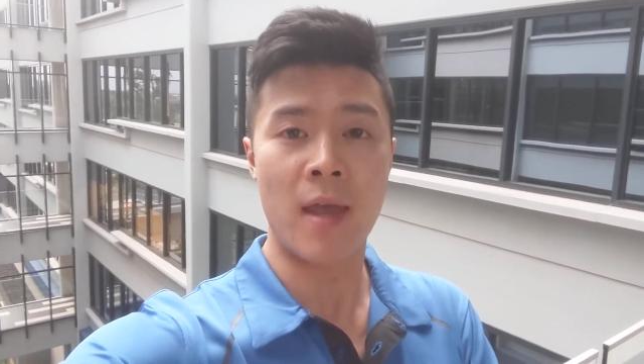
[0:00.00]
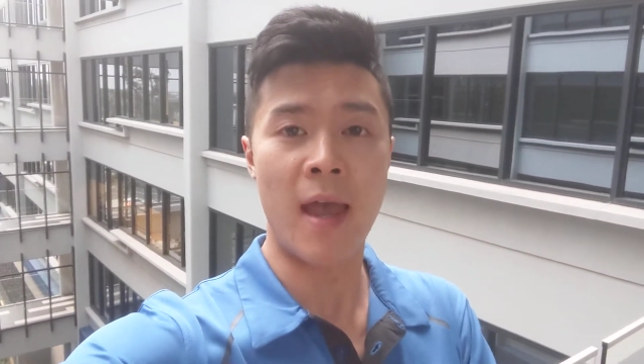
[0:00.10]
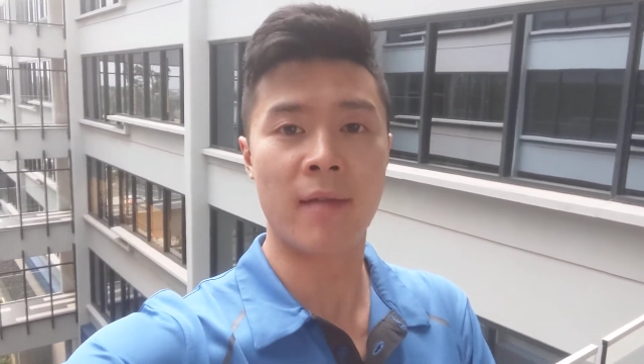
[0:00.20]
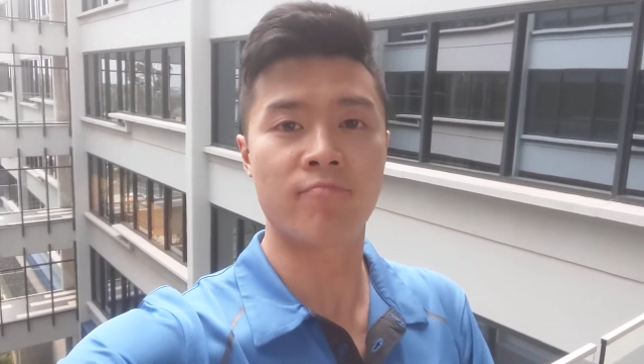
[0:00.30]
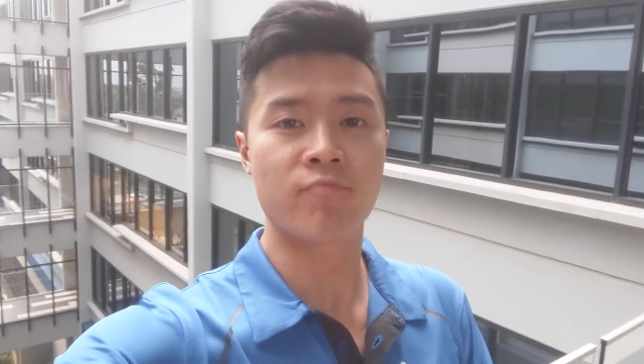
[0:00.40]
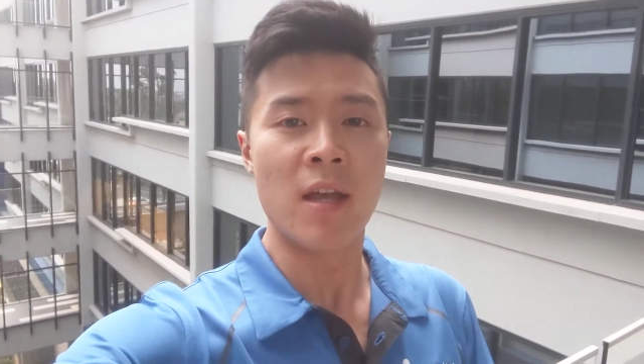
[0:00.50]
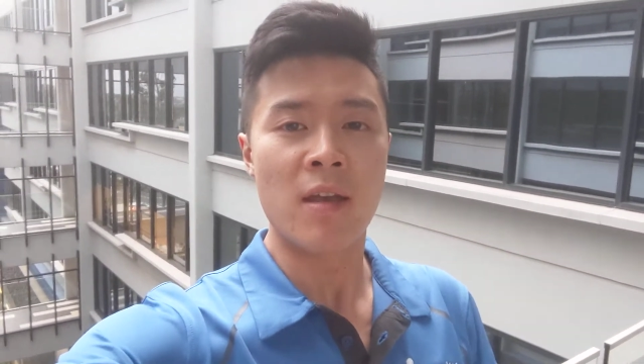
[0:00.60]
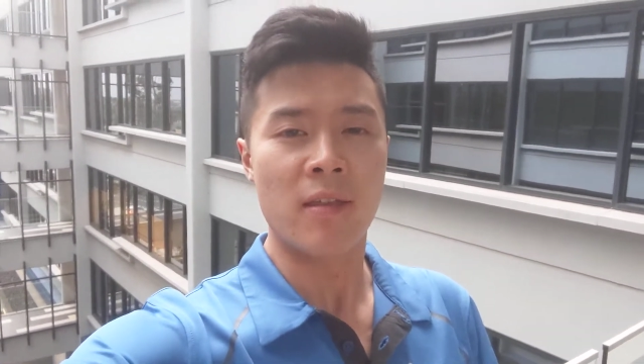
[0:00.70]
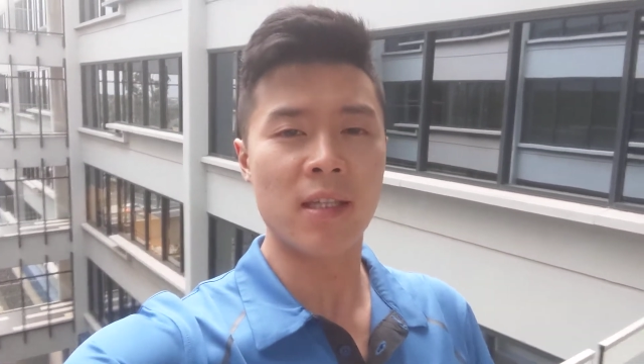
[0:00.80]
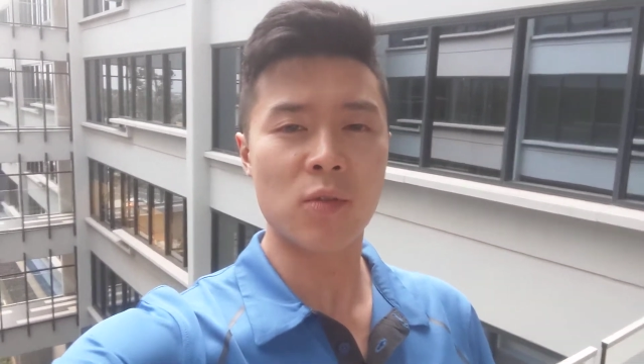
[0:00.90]
And
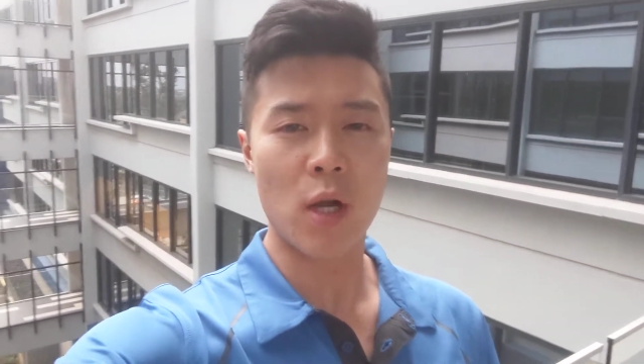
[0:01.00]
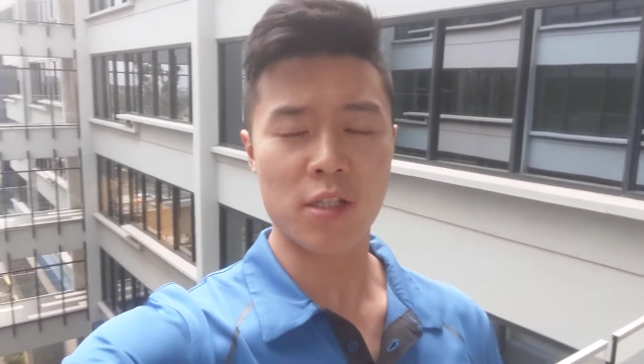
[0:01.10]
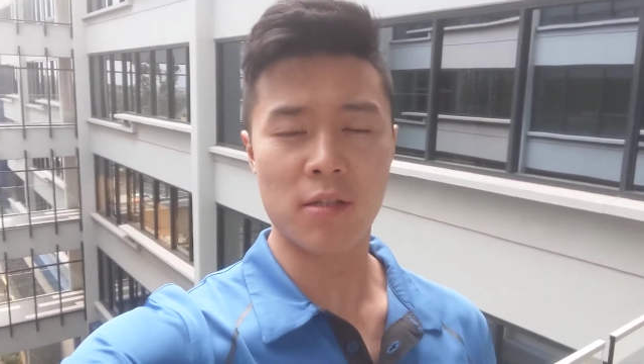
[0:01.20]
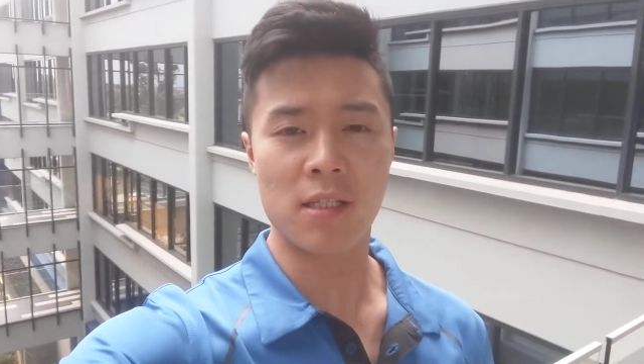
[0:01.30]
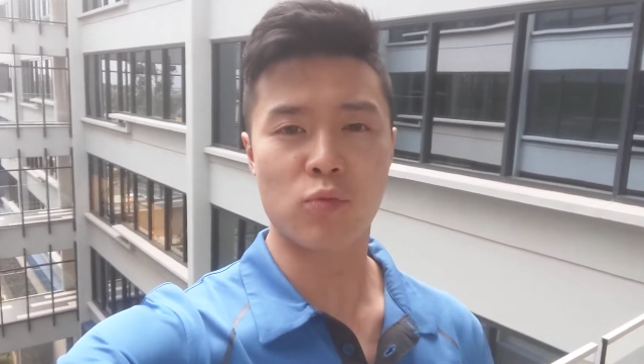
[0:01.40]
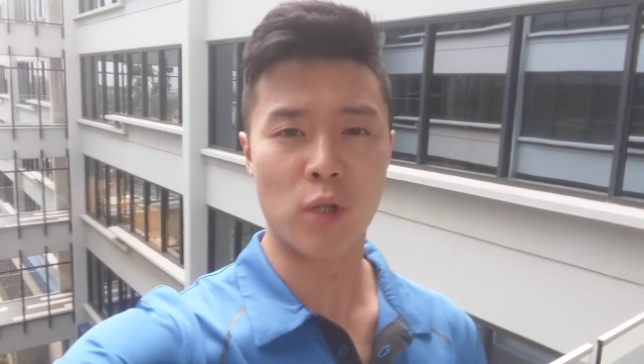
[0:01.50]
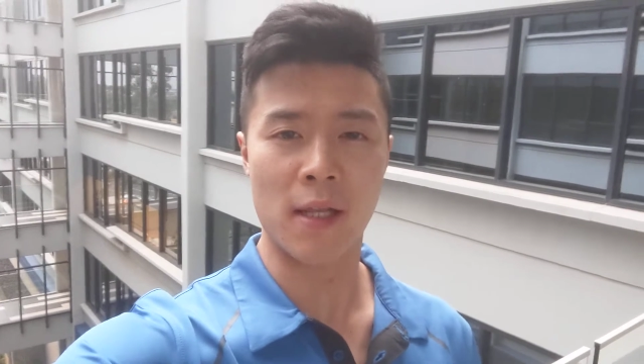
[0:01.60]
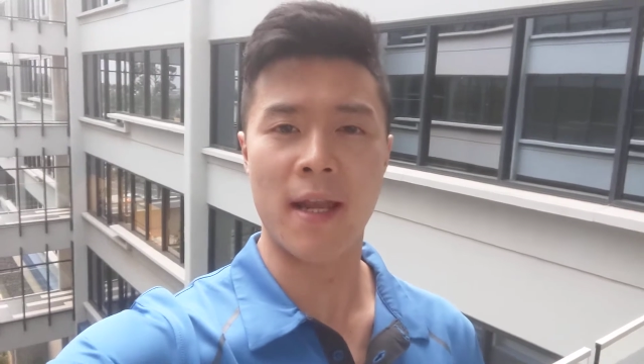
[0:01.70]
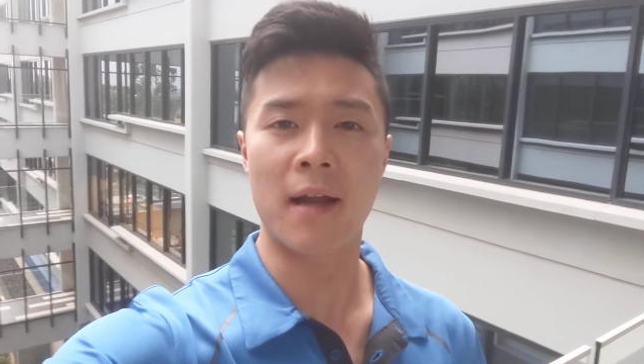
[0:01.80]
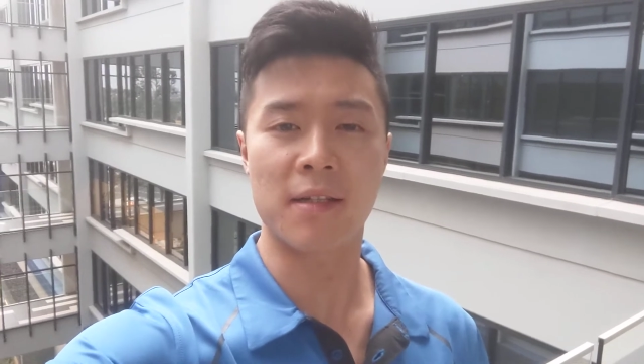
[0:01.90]
this question is
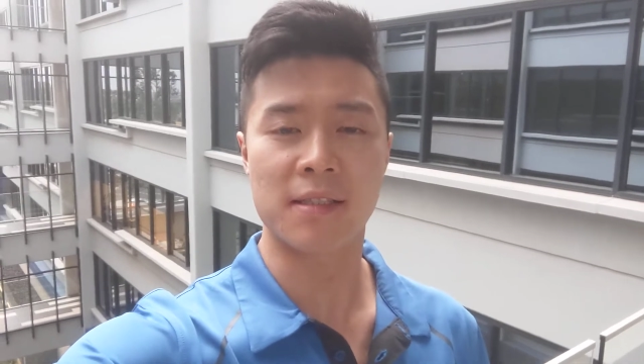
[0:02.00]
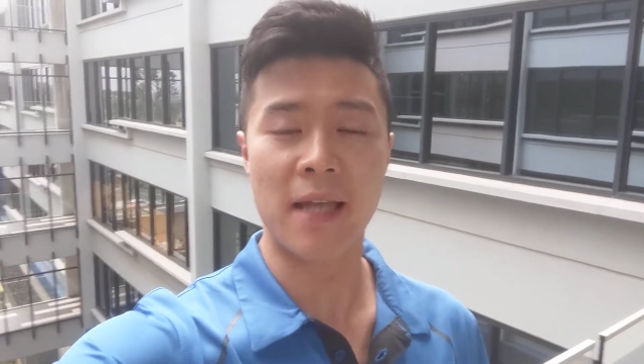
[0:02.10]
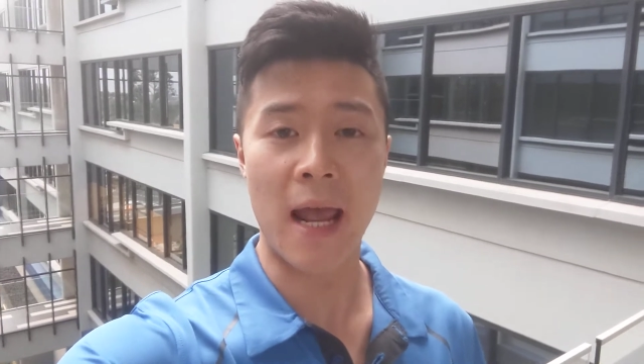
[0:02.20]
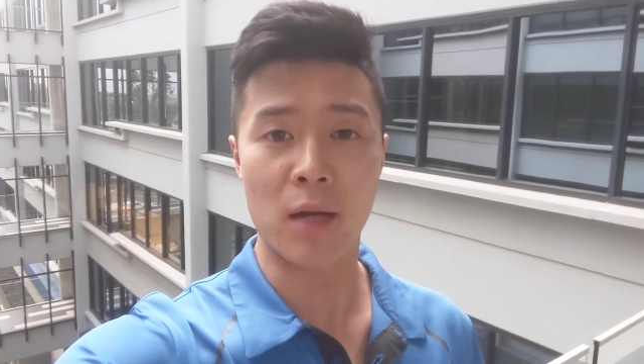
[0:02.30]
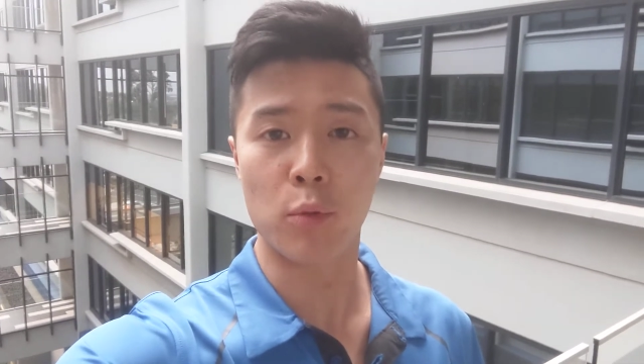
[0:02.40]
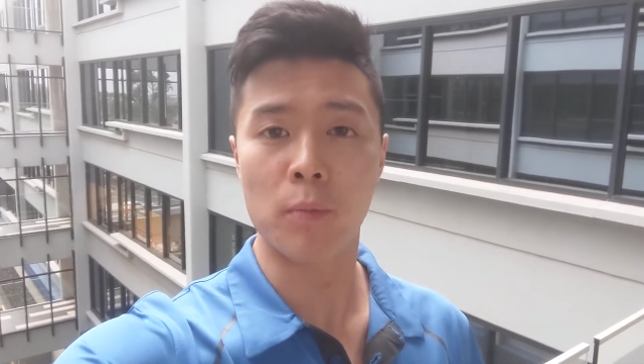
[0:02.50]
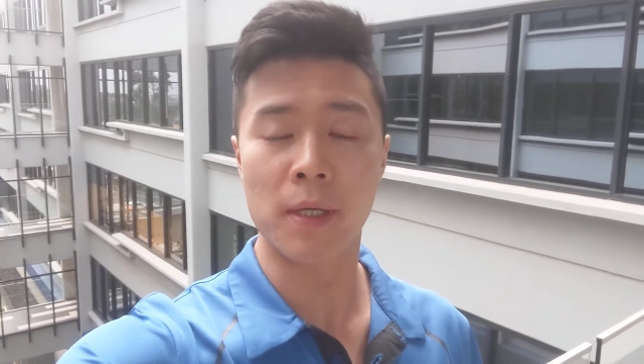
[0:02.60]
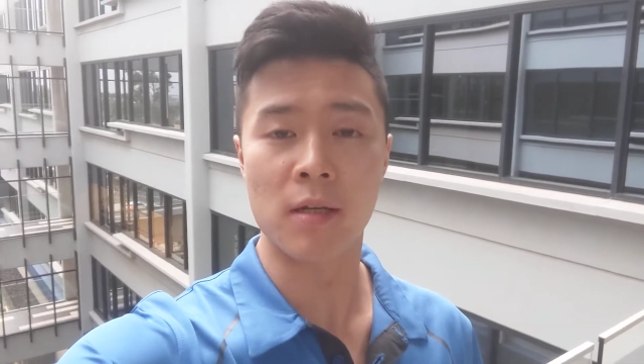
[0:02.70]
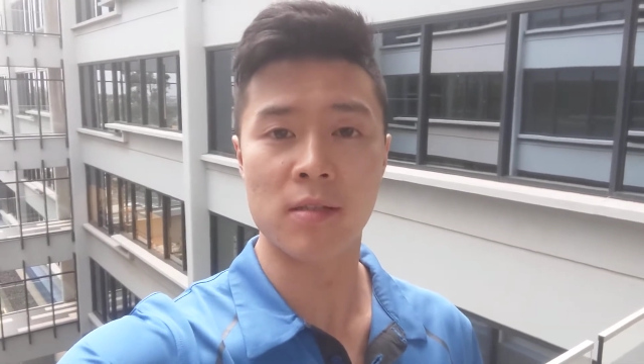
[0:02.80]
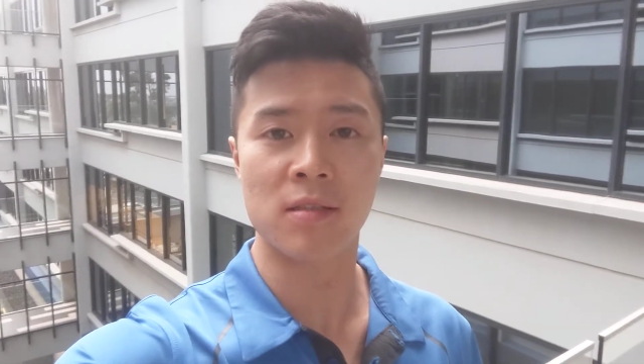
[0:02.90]
really understandable
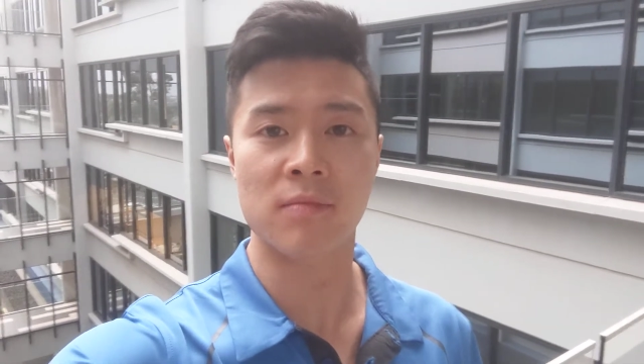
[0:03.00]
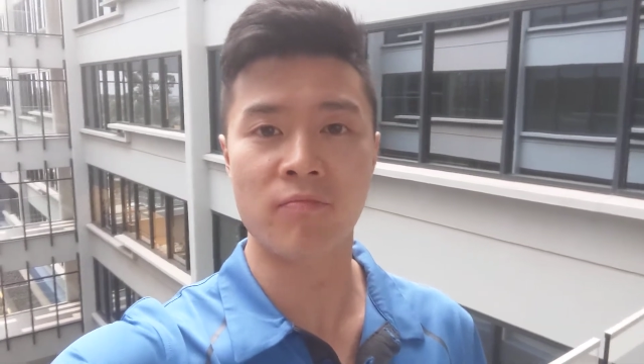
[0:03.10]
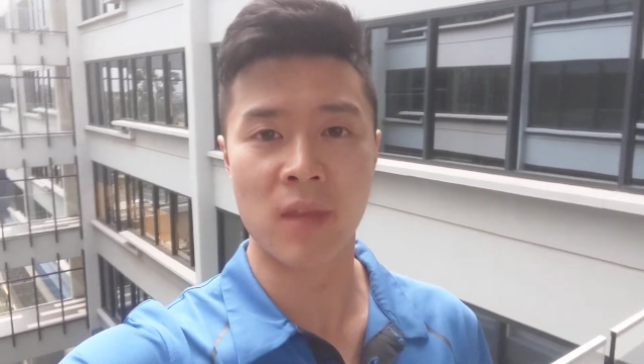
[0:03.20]
because